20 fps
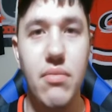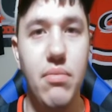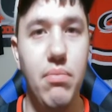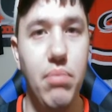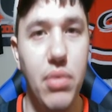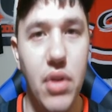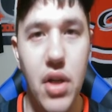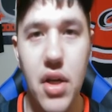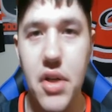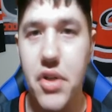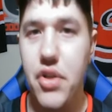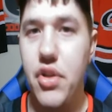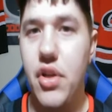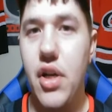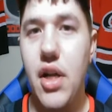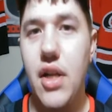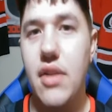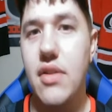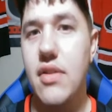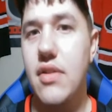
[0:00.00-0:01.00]
Block
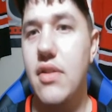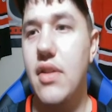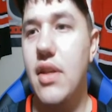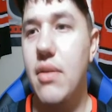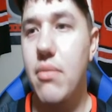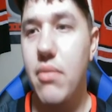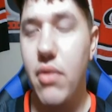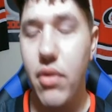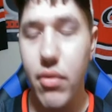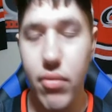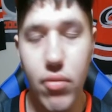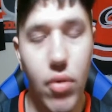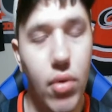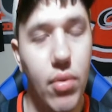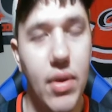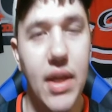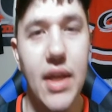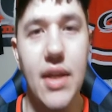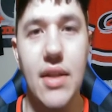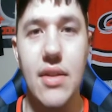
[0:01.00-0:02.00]
shots, throw
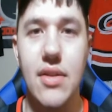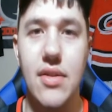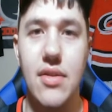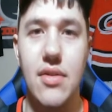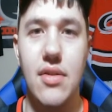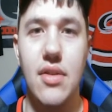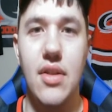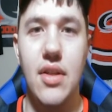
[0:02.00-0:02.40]
hits,